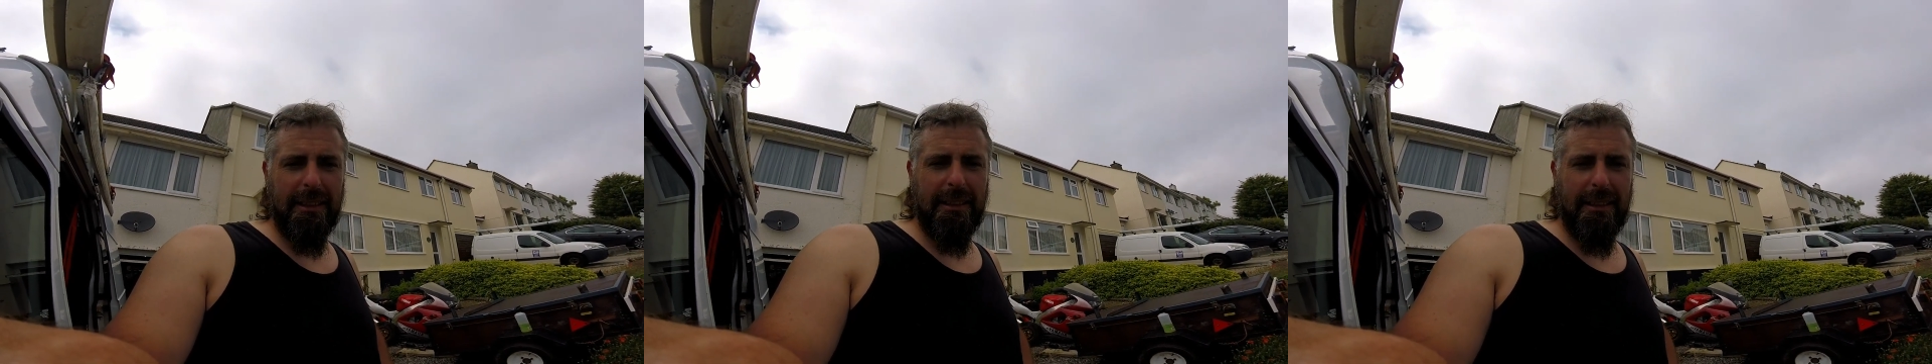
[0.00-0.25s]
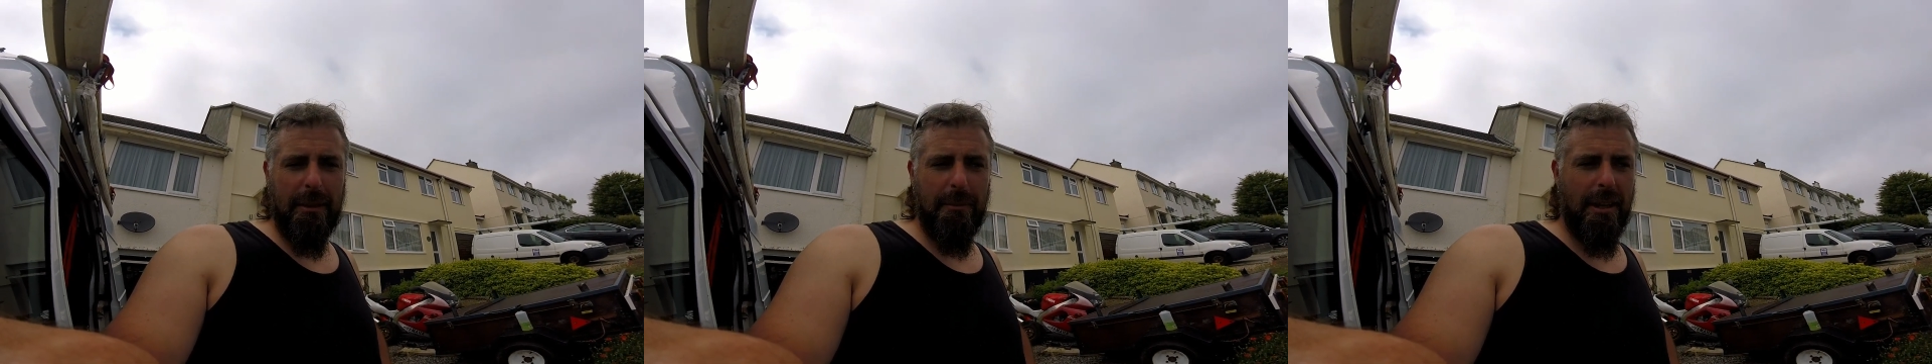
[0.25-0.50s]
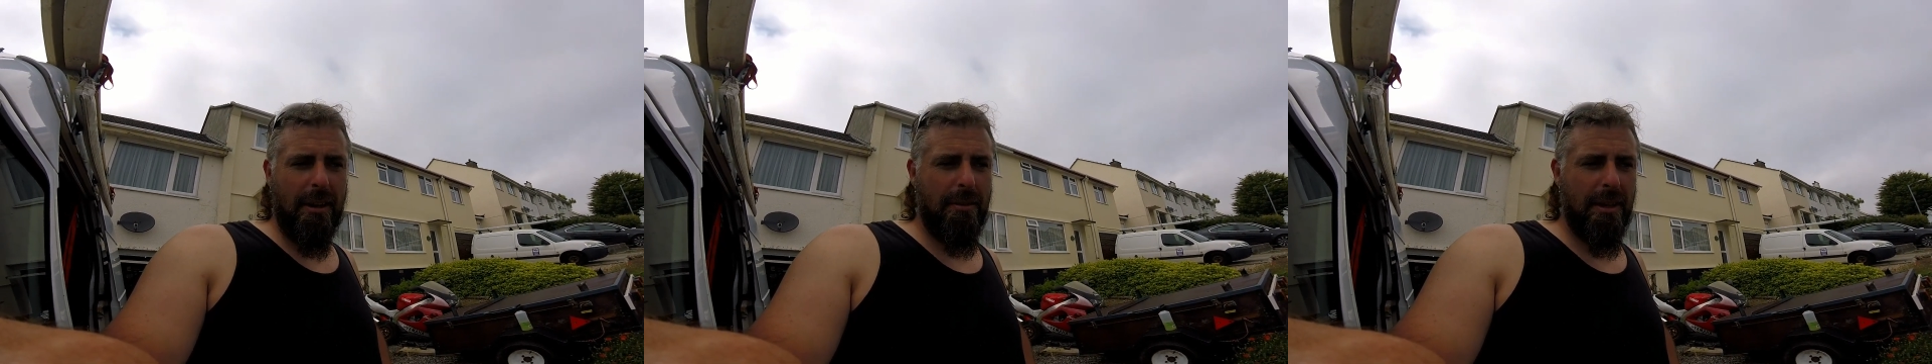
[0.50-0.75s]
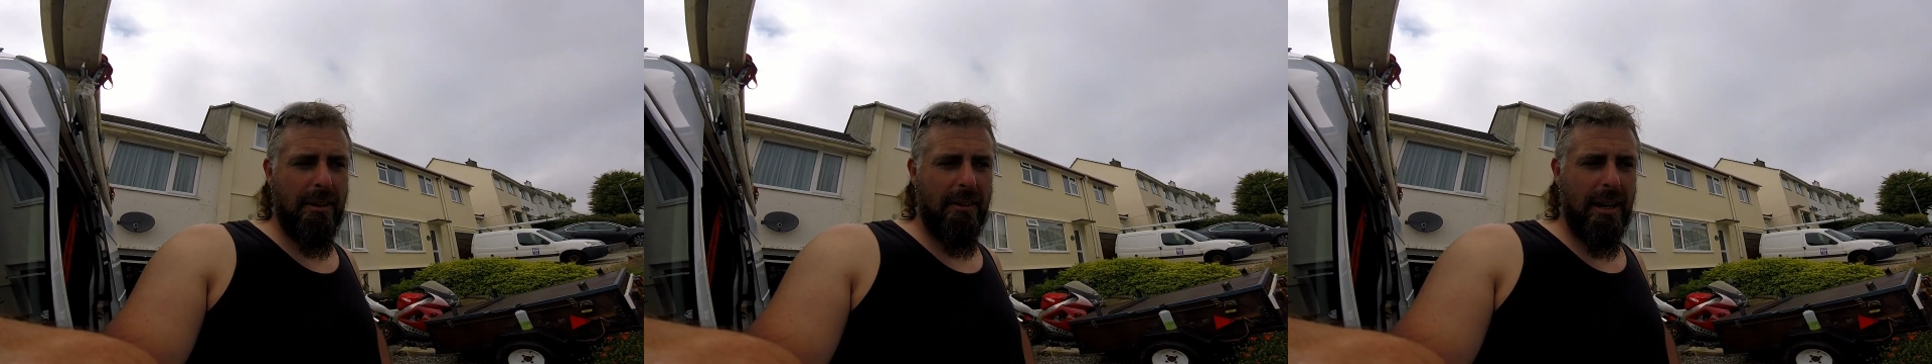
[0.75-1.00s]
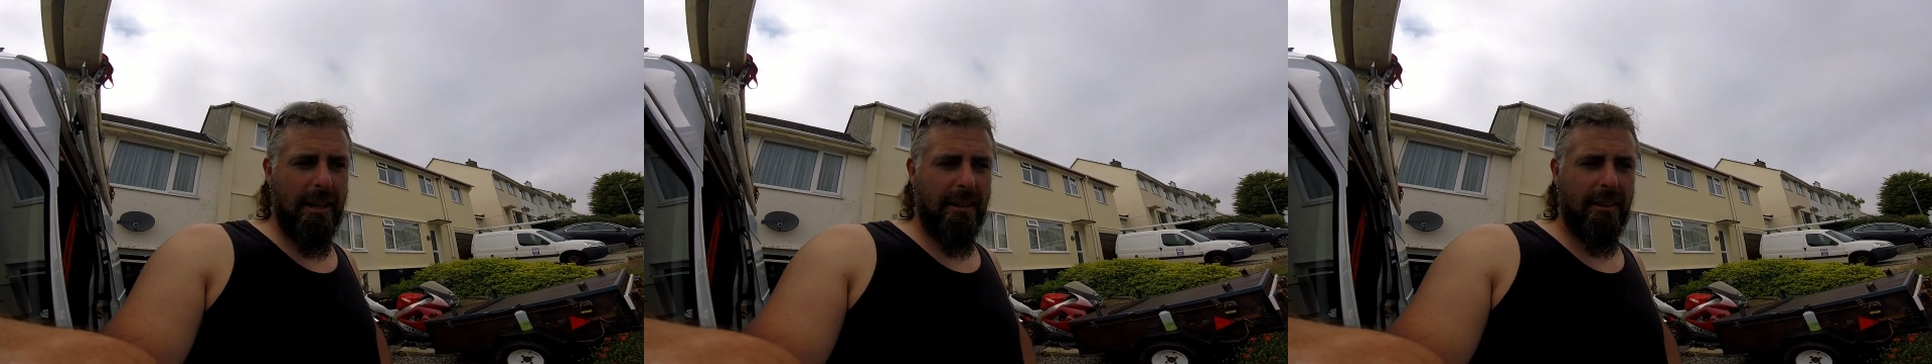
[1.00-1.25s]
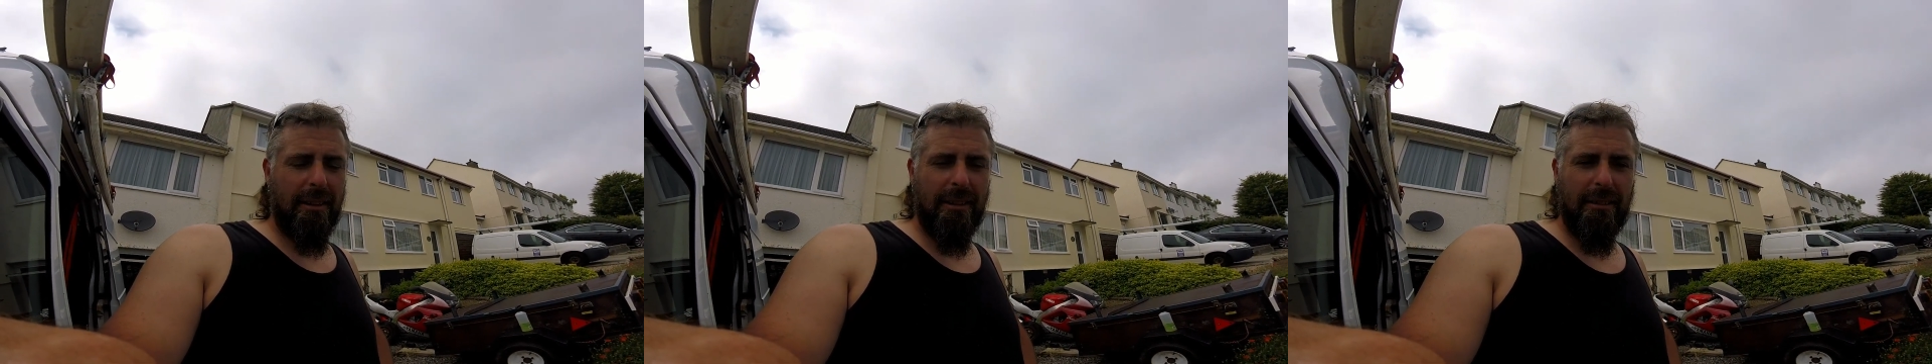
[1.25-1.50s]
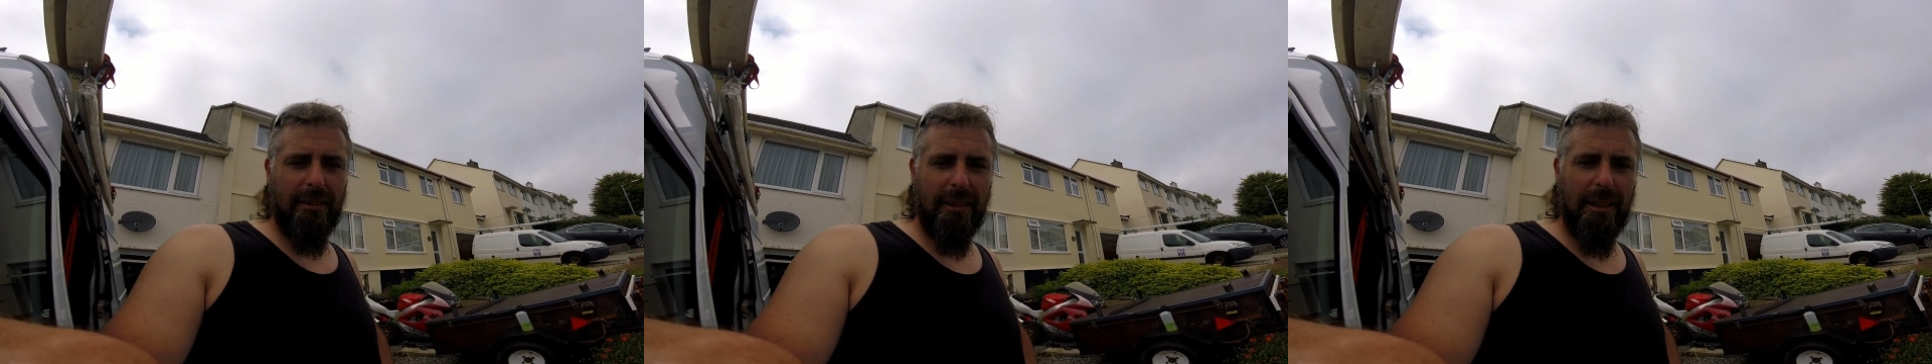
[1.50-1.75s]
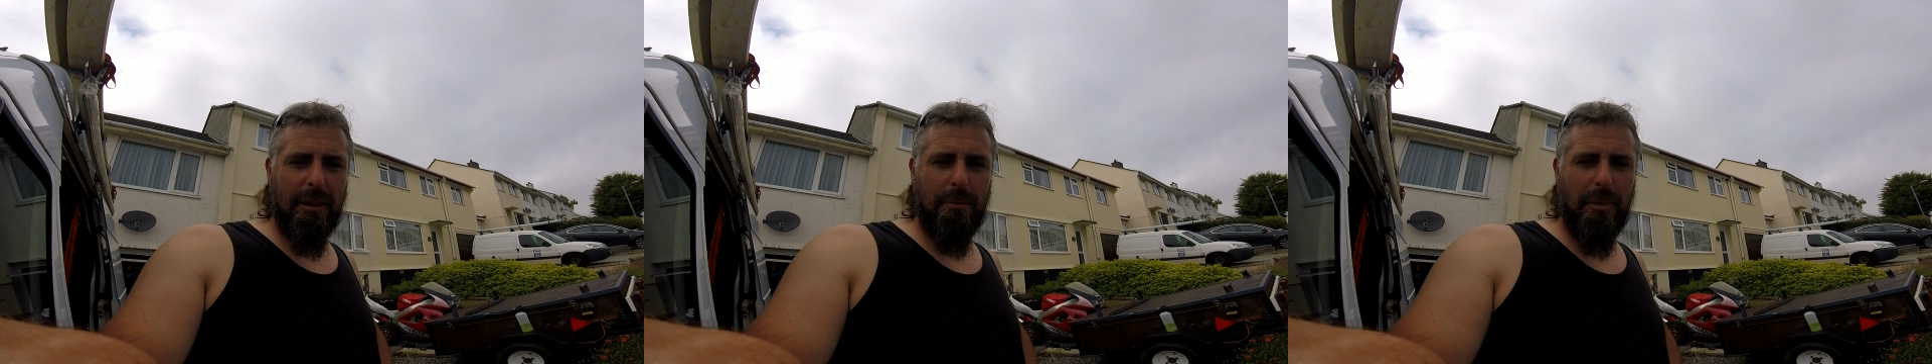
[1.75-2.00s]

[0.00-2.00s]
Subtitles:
let me know what you reckon, and I'll